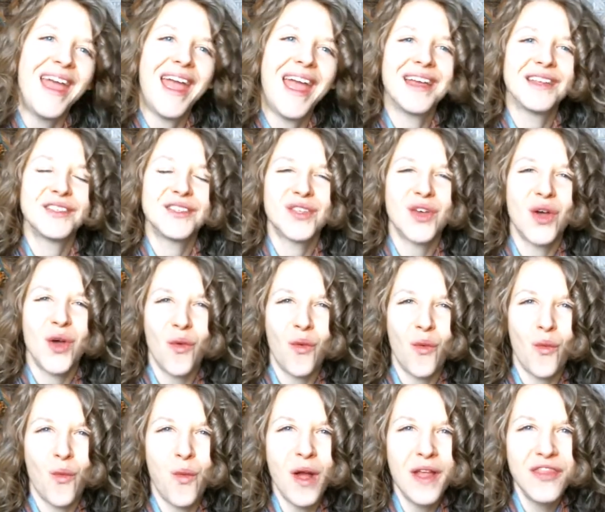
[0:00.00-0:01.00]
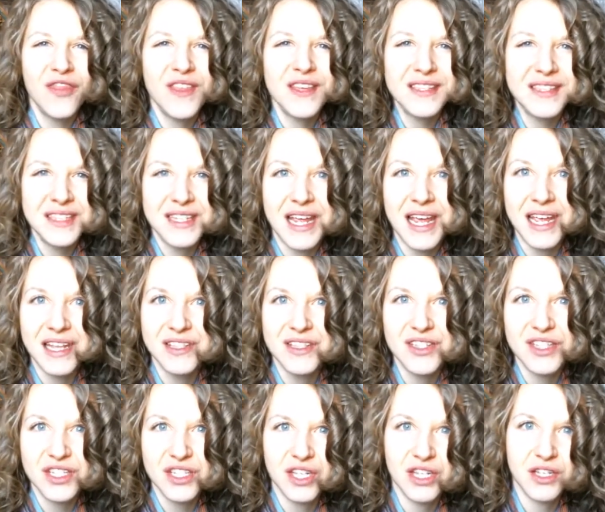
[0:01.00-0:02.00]
And so, what this
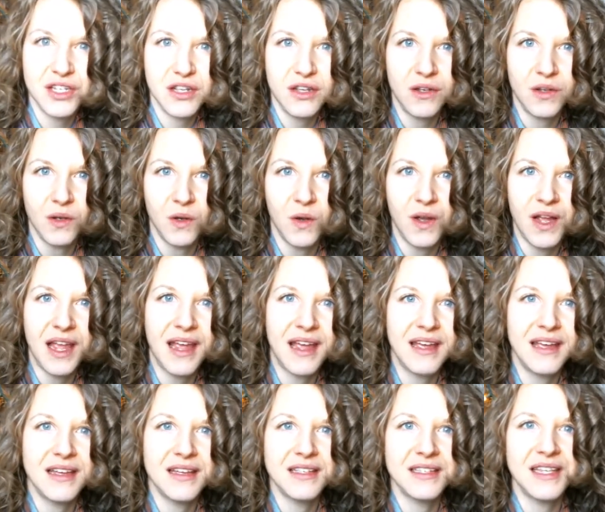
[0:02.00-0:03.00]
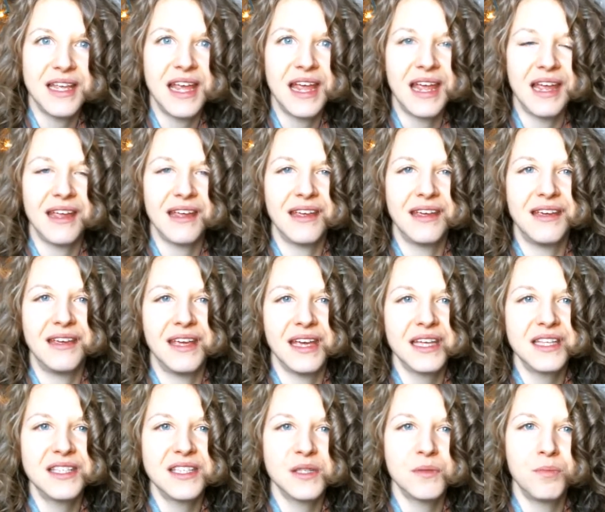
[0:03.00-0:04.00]
tends to do is it
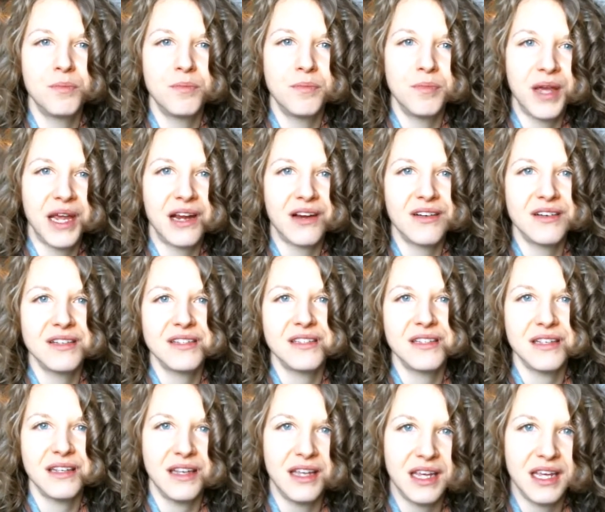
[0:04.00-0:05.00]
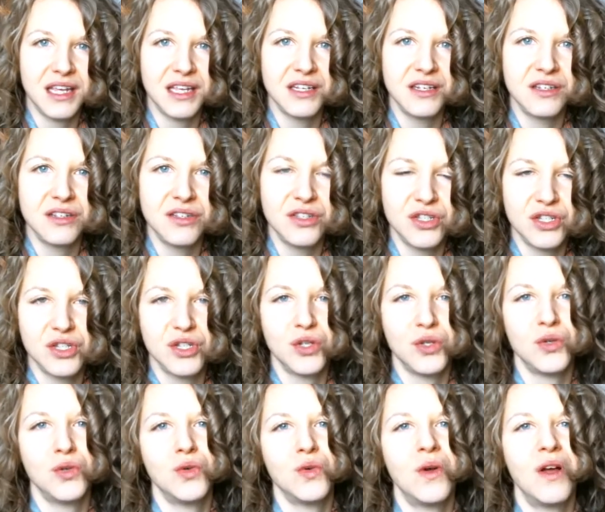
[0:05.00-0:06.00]
gets parents
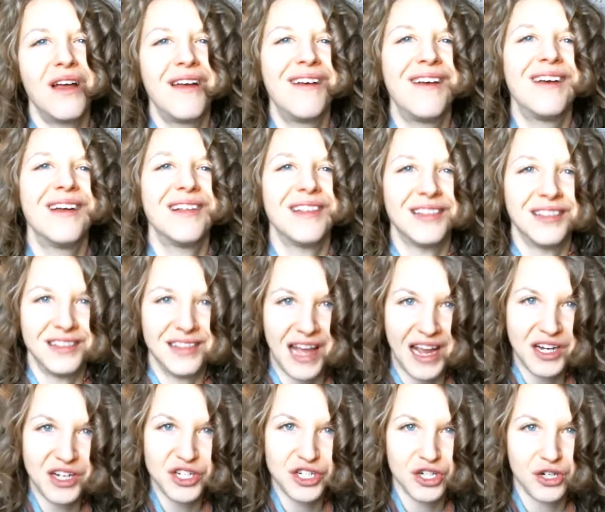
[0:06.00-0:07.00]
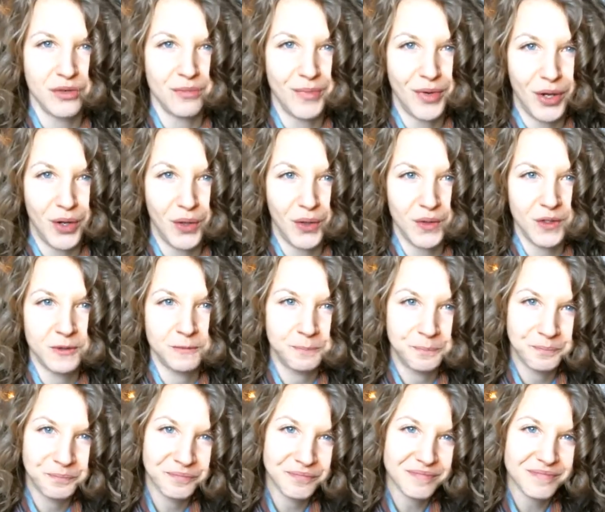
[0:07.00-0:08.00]
into lecture mode,
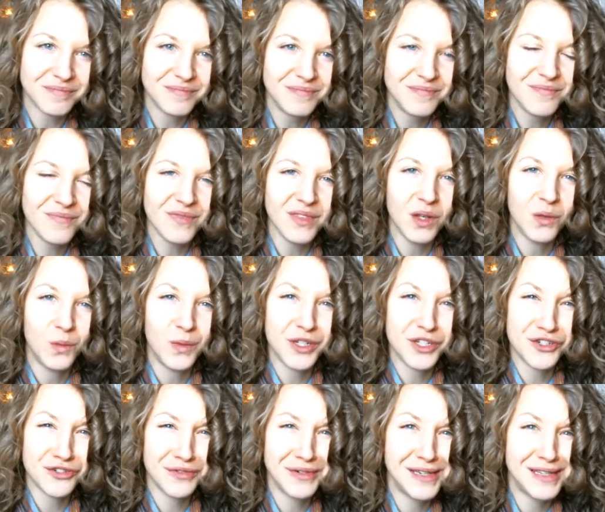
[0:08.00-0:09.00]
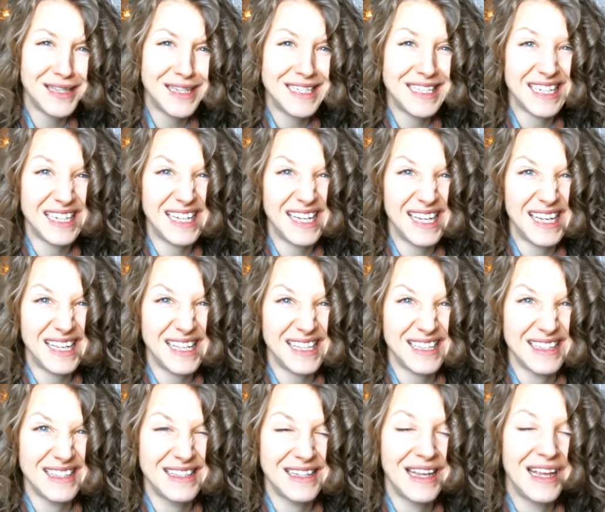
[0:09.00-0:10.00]
which really to
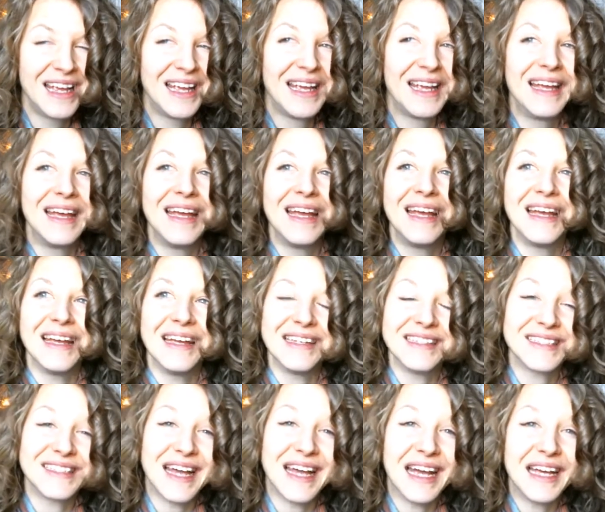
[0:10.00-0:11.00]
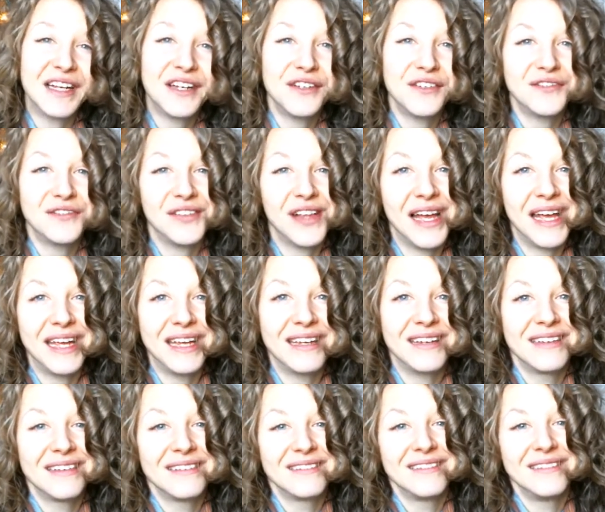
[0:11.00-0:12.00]
kids is kind of
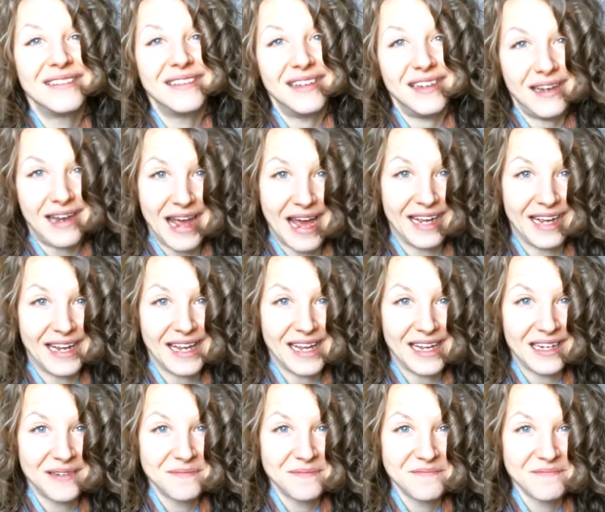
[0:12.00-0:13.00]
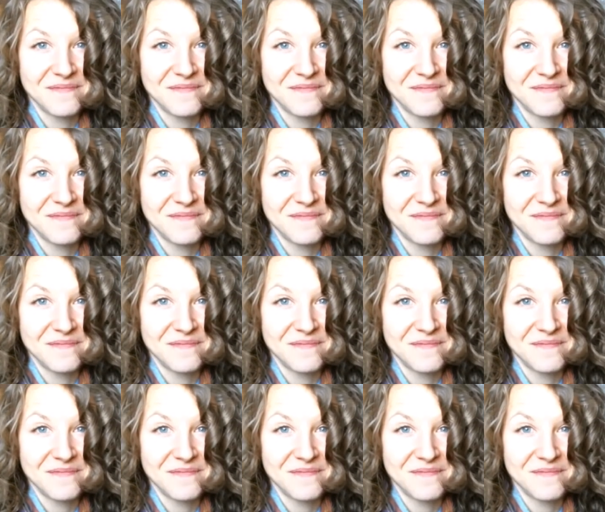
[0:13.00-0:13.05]
like nagging.